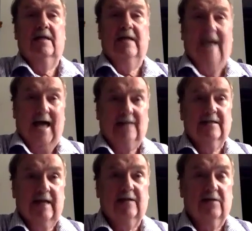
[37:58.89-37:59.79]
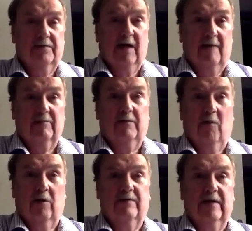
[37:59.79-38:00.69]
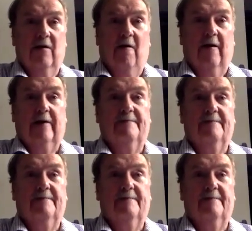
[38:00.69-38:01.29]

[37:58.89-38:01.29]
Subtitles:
the accidental becomes part of the art.